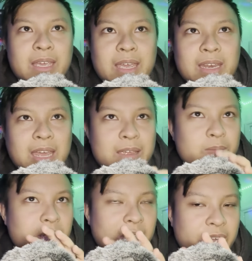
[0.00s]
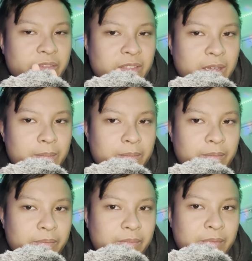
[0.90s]
And I believe
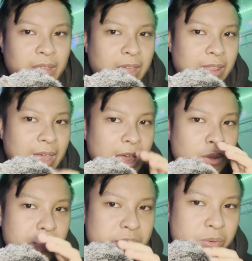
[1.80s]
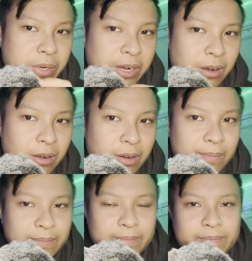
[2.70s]
them. That was weird.
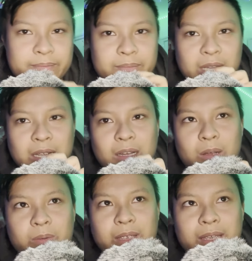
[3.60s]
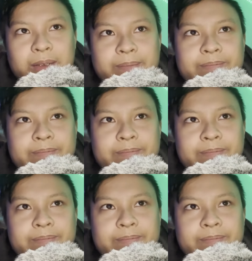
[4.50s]
Okay.